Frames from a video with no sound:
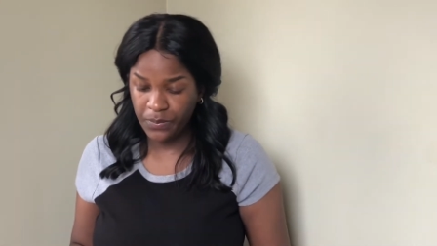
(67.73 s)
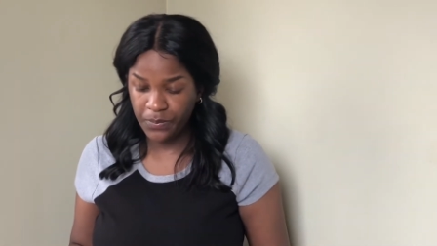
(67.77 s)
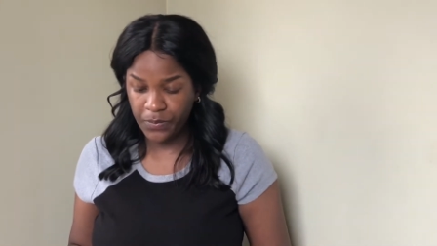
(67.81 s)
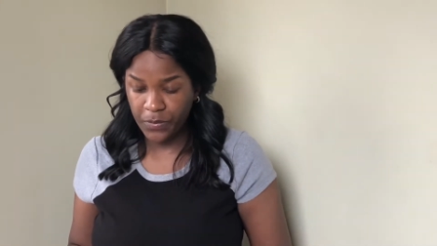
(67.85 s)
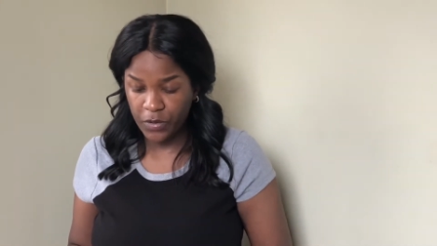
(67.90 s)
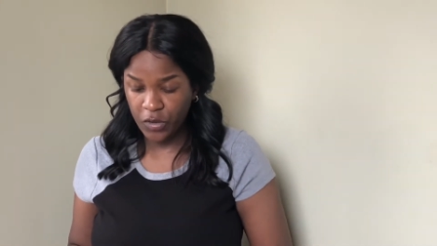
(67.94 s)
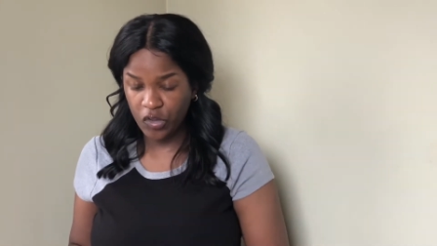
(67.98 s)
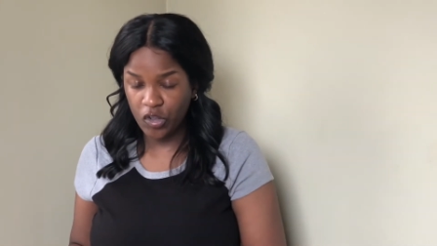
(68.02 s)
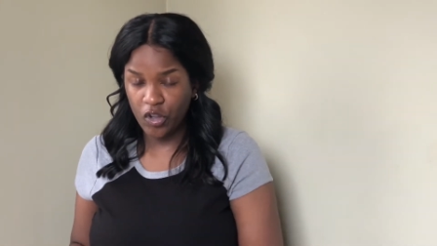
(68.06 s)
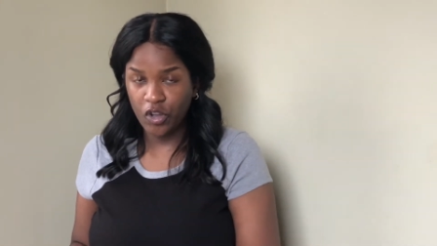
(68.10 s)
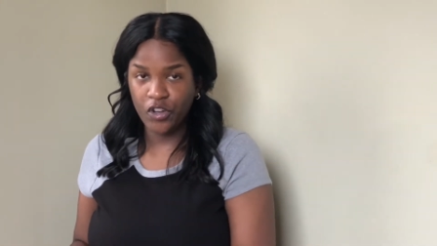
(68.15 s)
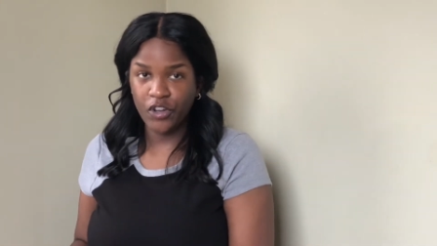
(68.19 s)

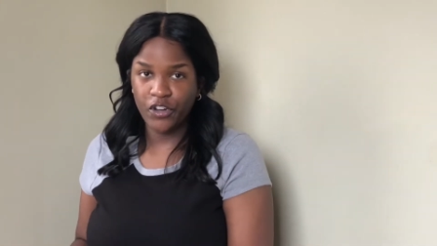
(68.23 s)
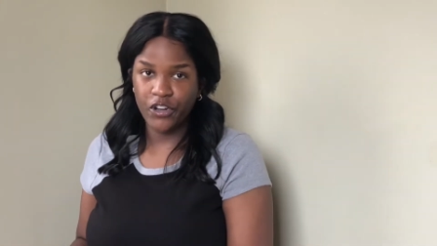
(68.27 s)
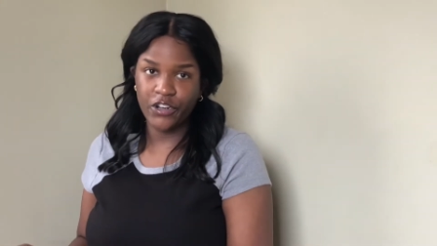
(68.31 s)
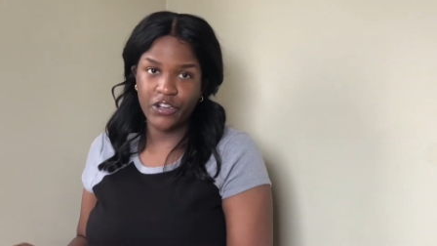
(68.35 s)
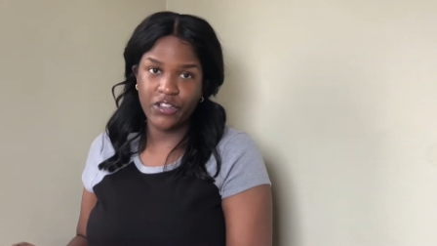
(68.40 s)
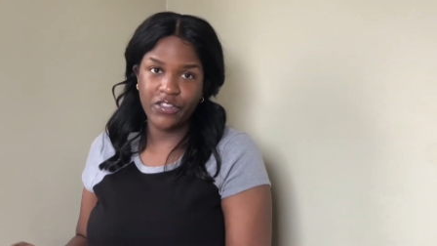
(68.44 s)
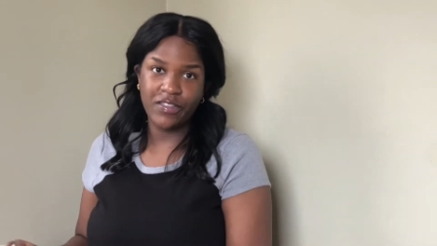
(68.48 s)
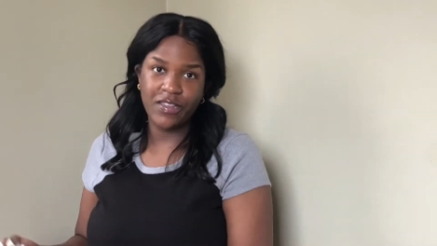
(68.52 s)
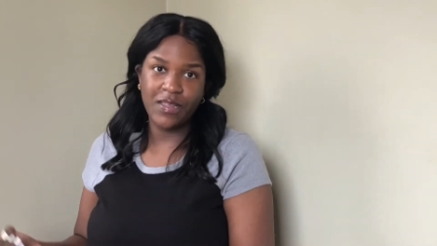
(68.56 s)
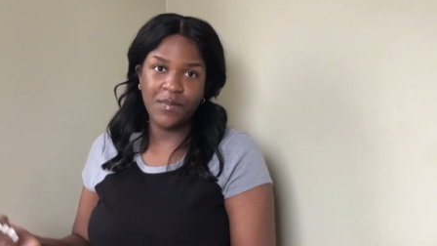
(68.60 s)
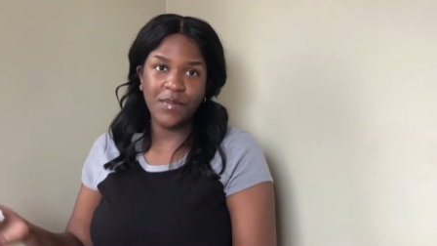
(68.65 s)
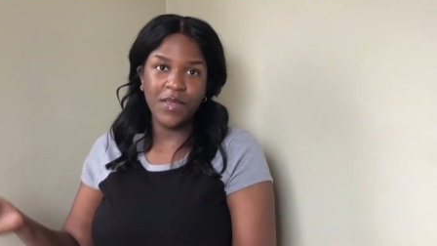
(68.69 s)
So you're going
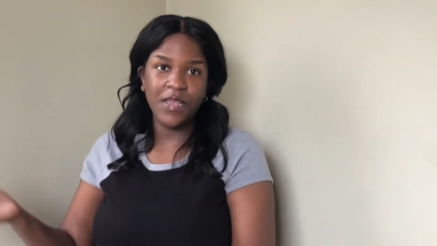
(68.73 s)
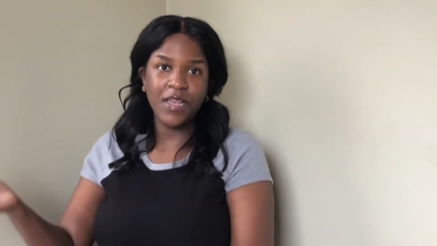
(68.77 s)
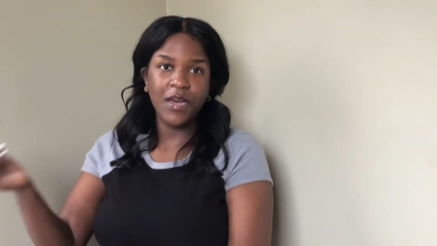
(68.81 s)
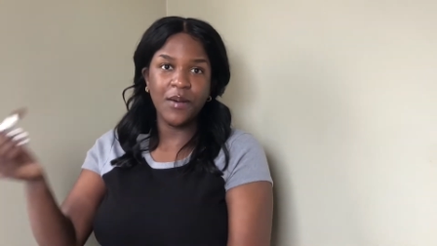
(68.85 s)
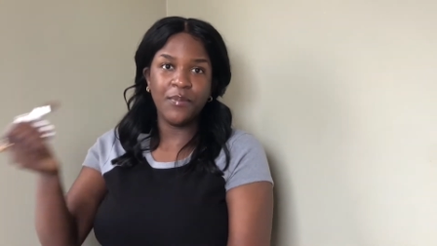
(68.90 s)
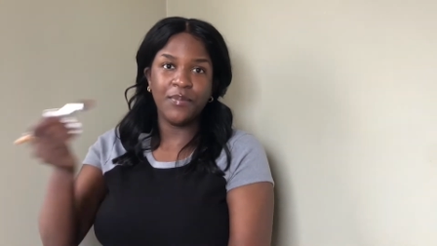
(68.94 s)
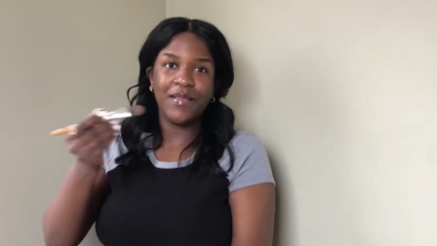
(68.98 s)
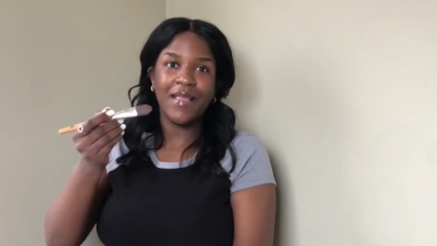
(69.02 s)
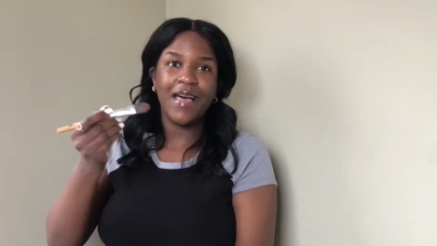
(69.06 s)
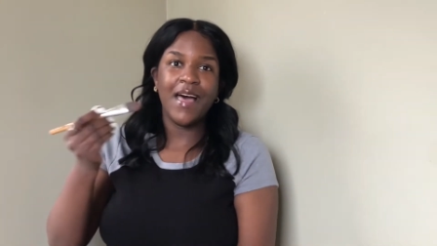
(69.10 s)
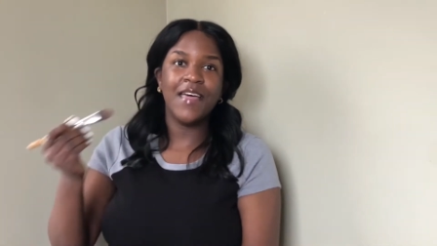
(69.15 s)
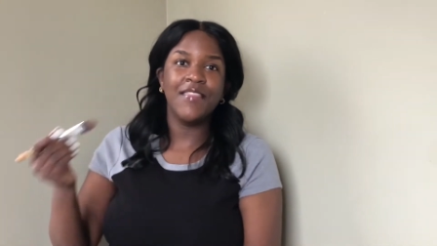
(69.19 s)
to see me
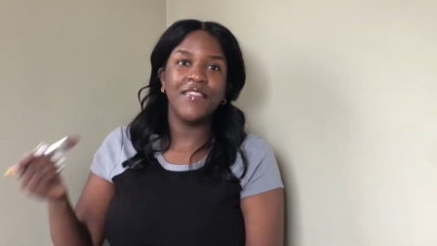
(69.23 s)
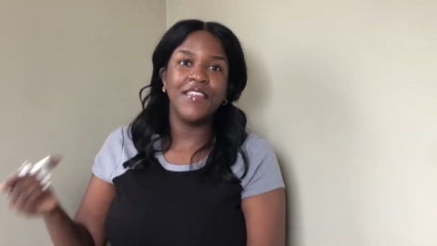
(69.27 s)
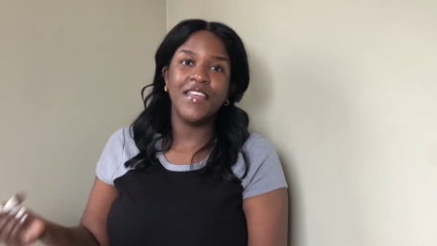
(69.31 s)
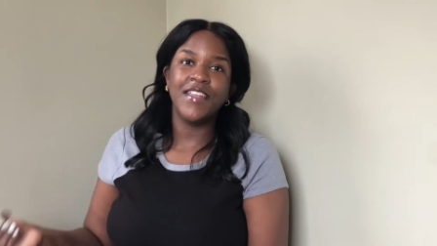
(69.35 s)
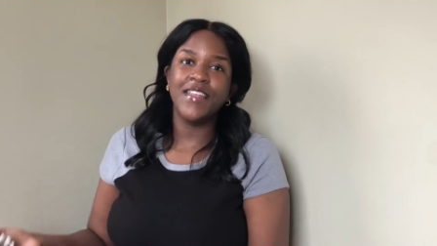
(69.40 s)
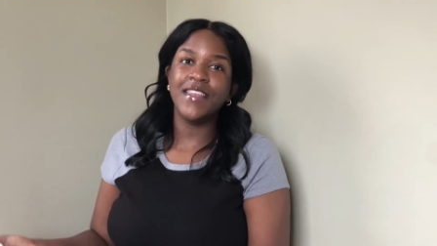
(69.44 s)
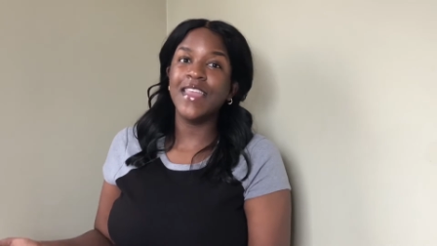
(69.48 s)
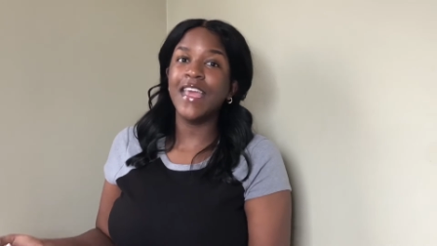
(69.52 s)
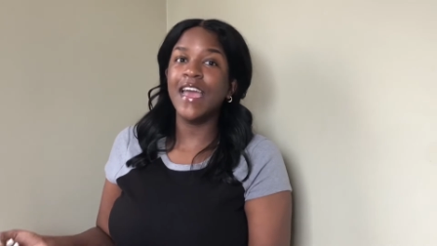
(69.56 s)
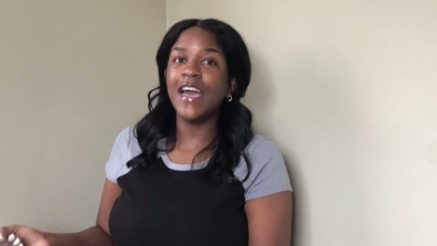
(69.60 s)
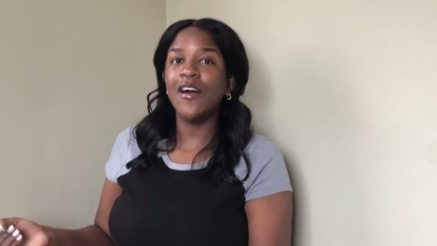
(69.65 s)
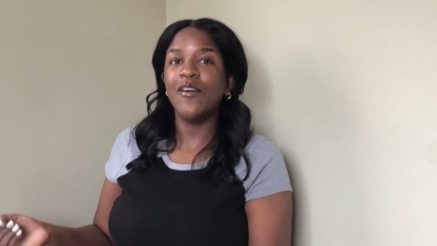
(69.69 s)
applying that
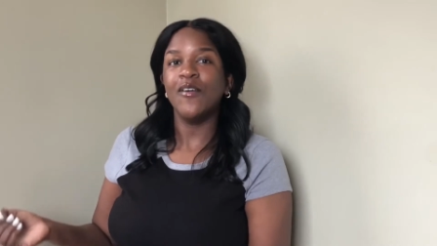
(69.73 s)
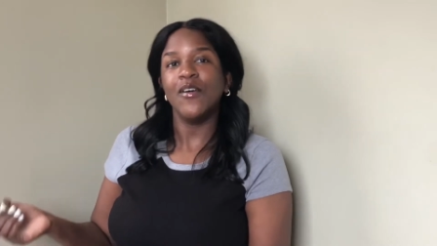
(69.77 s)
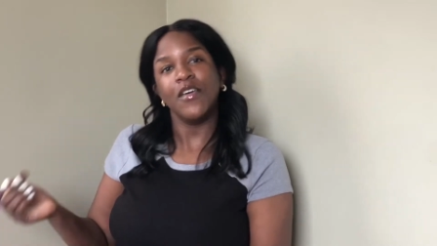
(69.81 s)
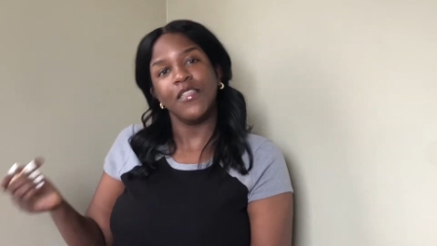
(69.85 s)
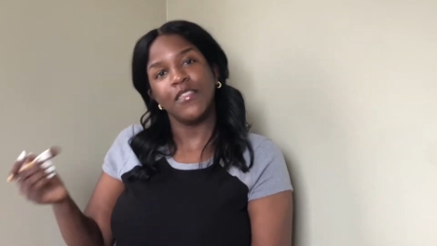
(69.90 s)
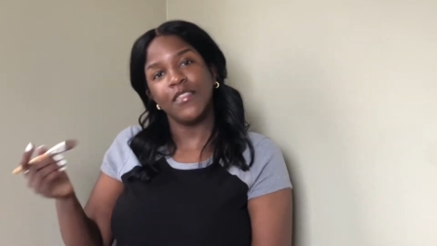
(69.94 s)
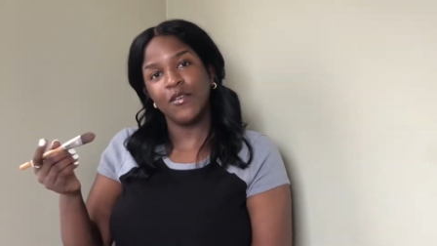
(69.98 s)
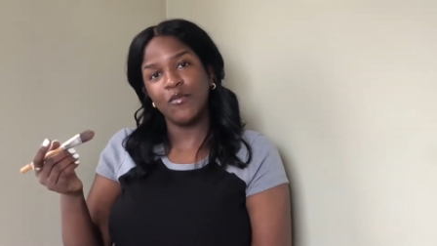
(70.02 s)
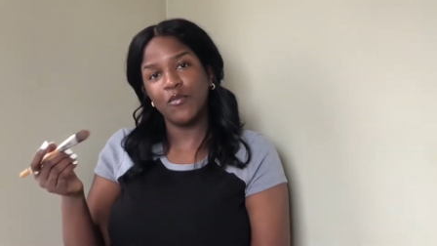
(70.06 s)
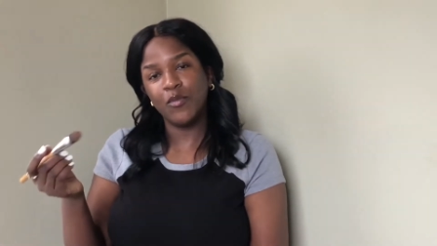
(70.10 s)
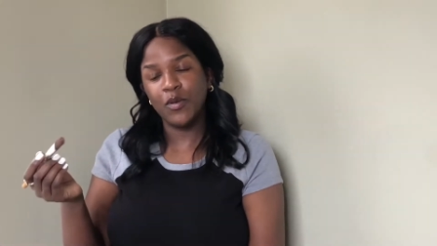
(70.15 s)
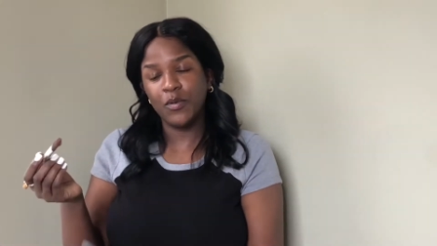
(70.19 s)
now, and
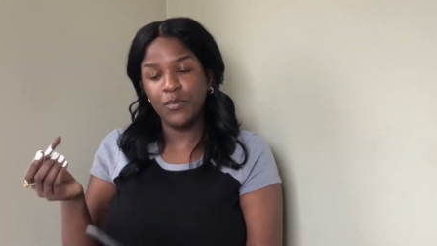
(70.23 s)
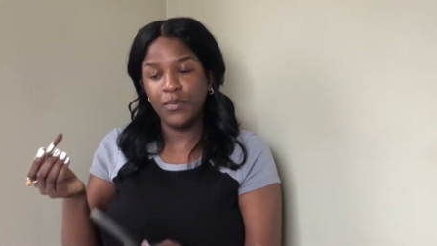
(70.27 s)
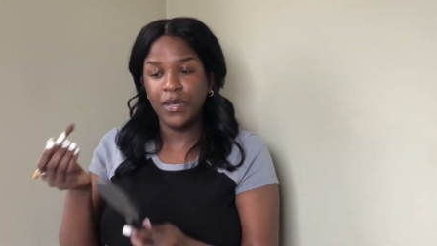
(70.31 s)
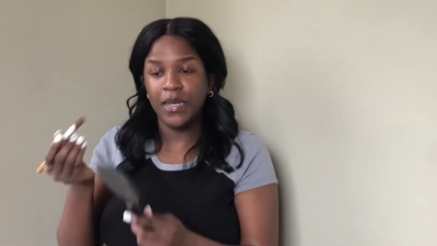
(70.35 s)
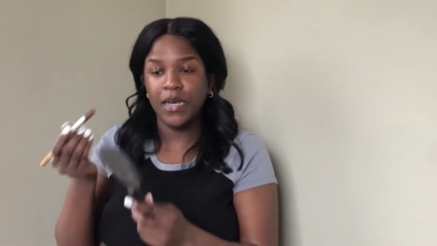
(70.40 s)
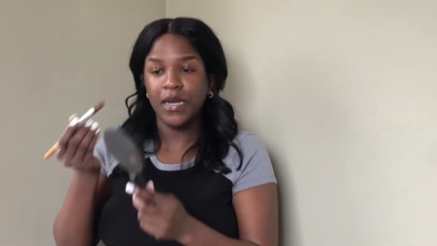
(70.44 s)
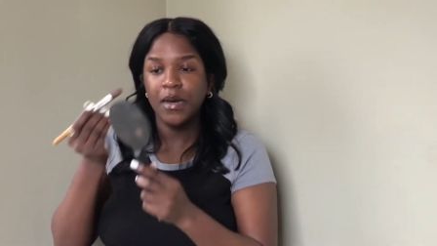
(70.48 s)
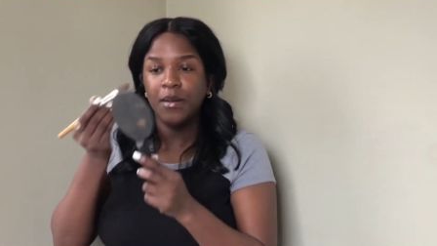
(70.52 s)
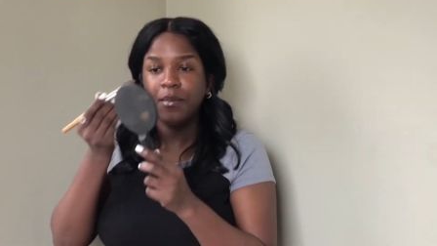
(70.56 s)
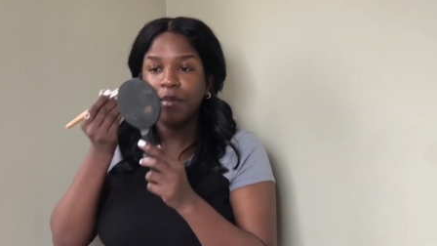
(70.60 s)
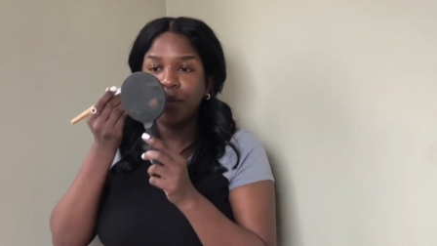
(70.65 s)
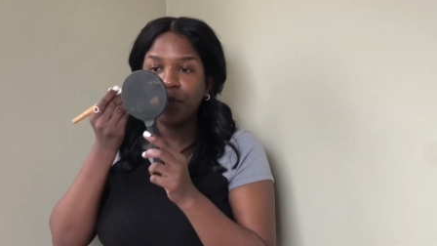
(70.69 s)
then we'll be
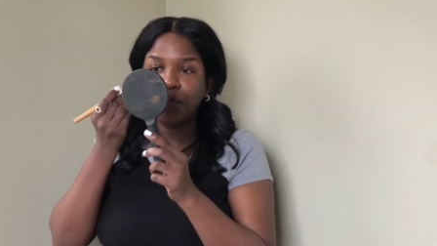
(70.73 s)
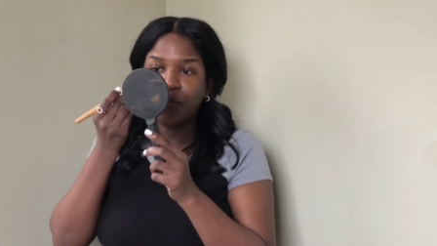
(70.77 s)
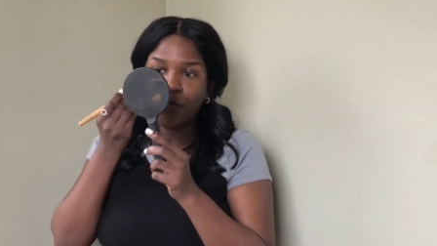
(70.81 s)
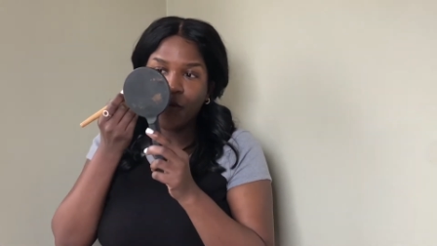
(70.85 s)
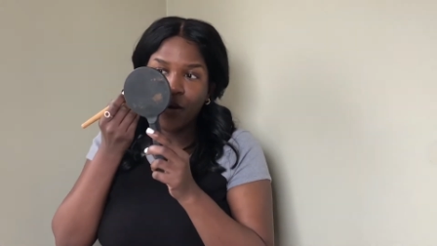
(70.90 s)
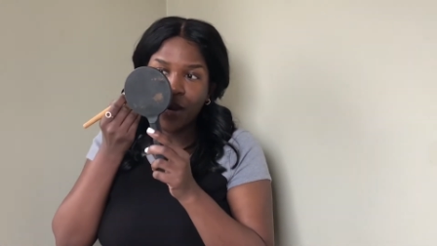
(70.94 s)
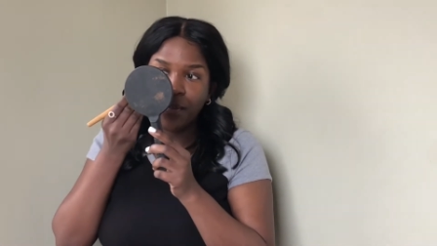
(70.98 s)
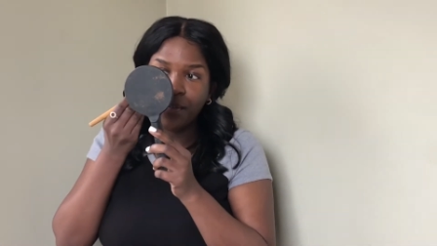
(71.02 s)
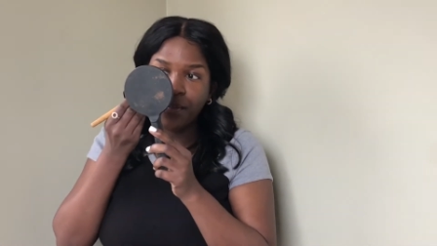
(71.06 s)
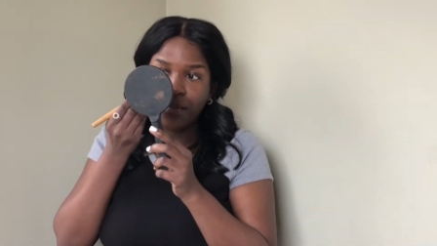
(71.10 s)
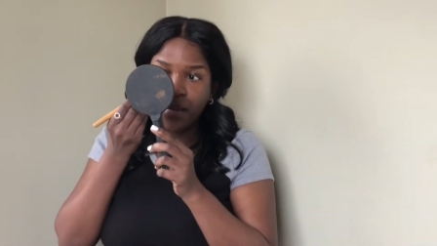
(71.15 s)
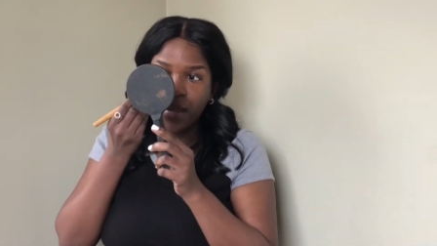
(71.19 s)
coming
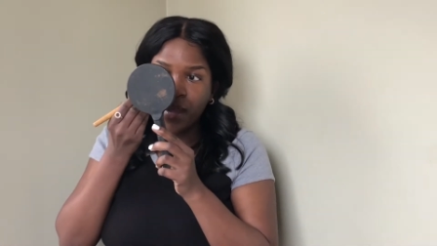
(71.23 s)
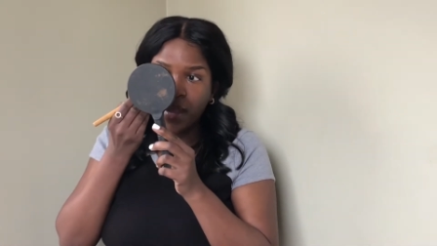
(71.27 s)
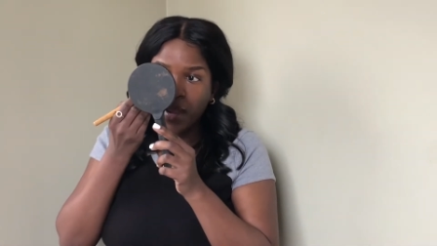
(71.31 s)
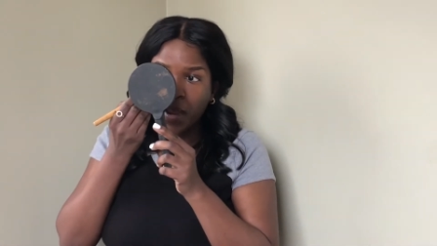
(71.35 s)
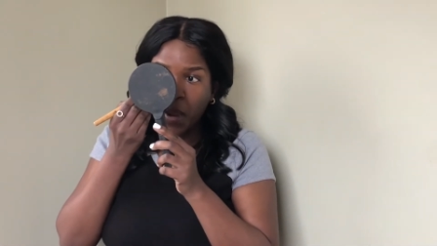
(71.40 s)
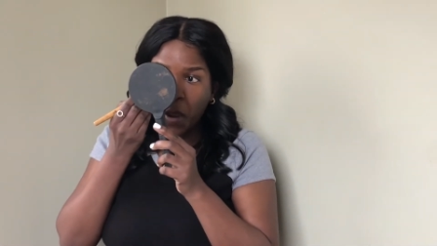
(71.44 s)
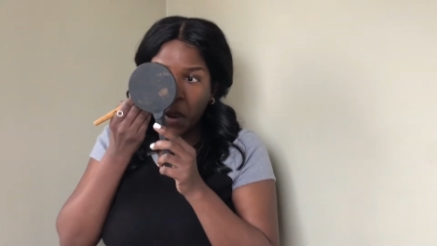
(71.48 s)
right back.